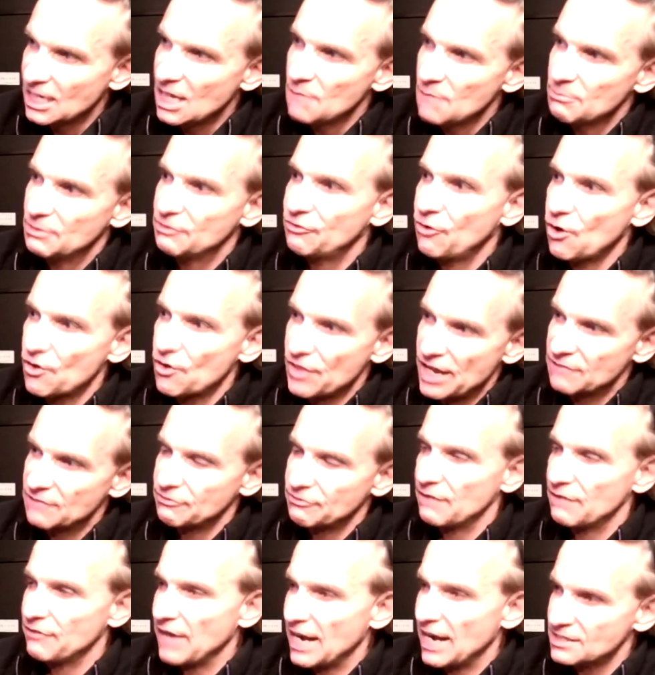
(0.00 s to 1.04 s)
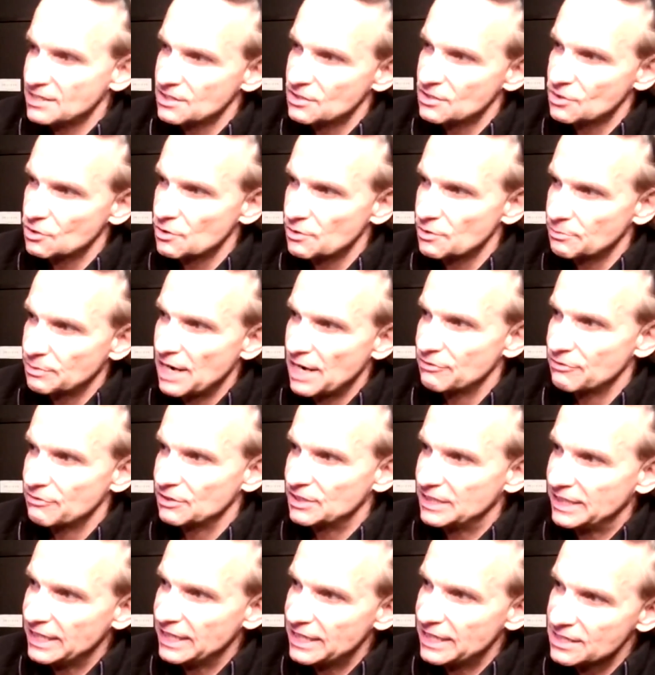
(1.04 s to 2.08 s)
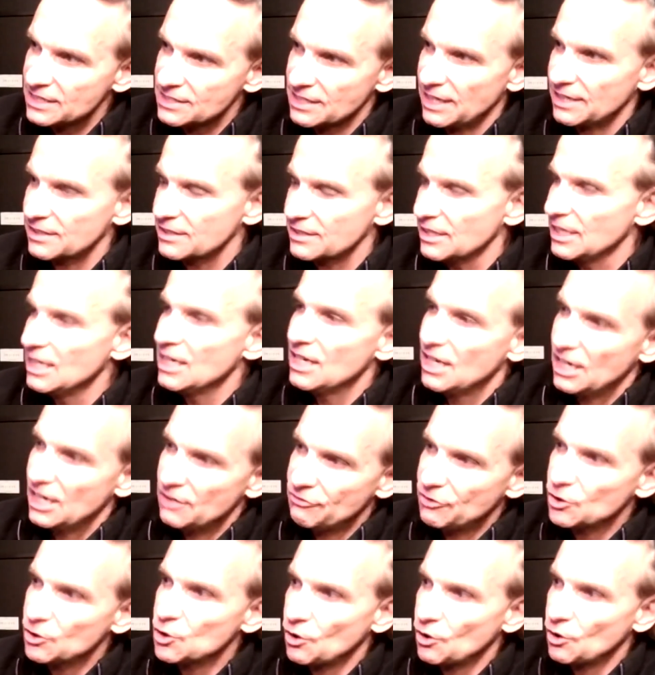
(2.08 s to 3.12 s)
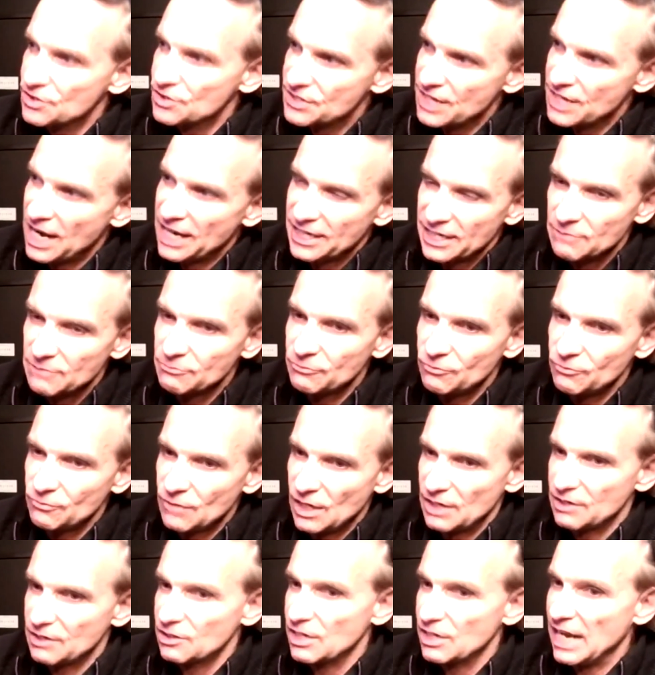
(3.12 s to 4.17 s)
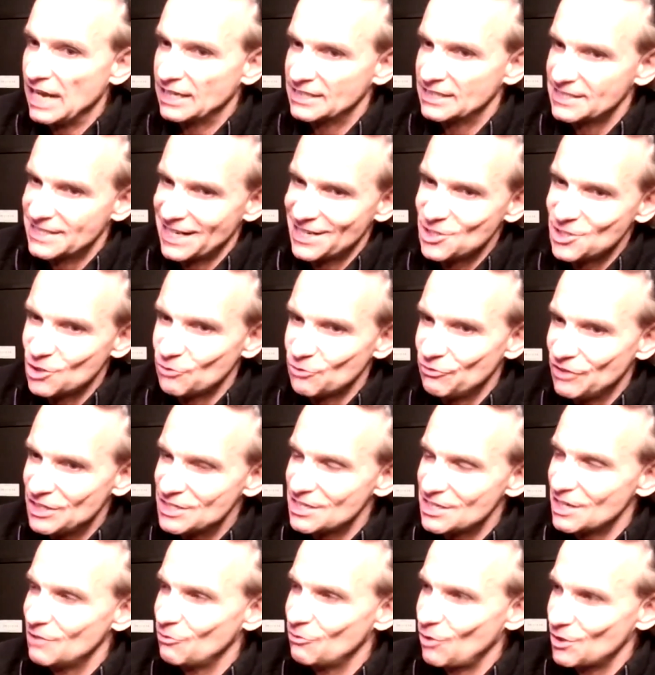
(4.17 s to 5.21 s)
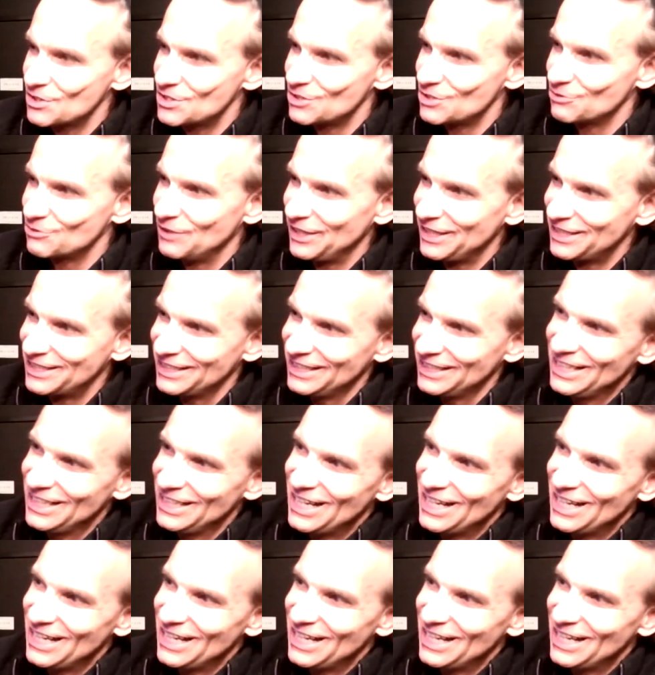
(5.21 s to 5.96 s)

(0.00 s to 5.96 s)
Before that, we have access to the private keys, and if you don't sign in and extend your visa once a week,